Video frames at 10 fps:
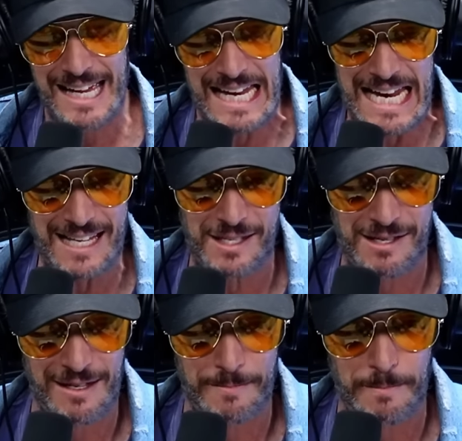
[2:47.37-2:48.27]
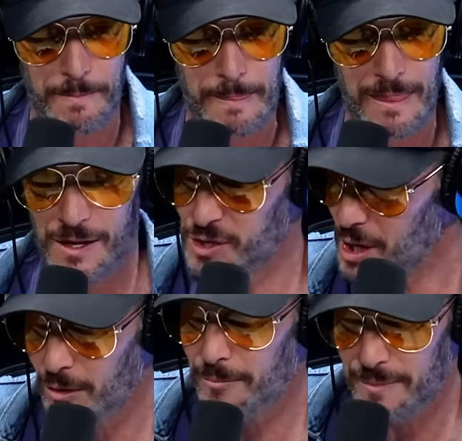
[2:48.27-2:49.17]
it's
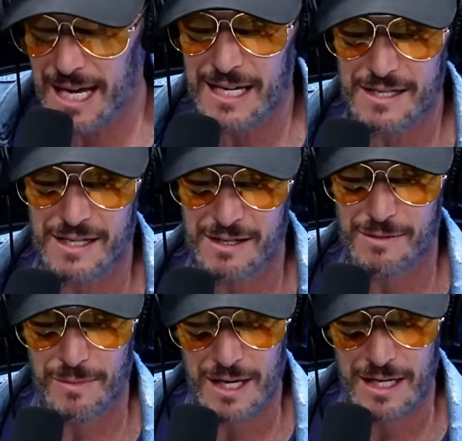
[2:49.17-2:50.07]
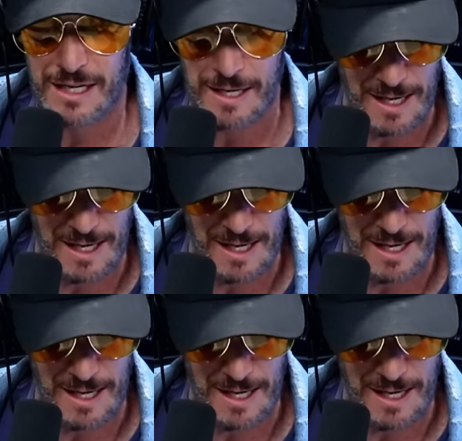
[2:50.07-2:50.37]
so amazing to me,